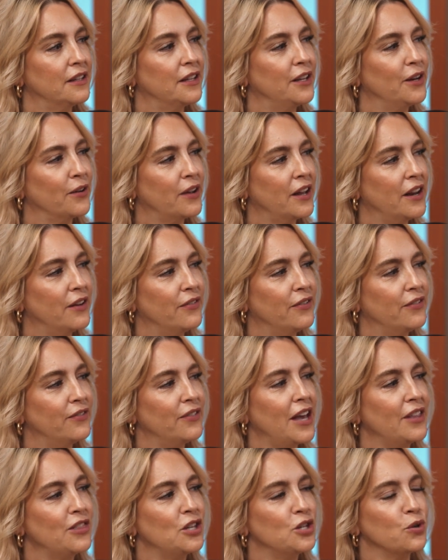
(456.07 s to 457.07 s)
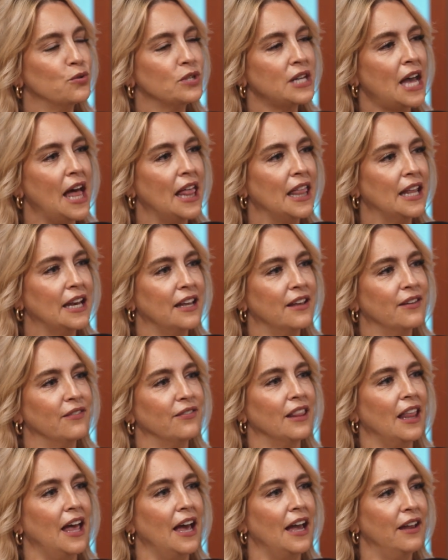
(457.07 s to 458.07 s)
kind of at the totality
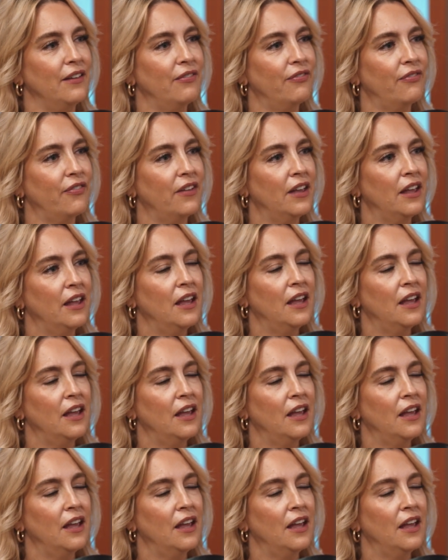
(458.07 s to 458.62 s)
of life.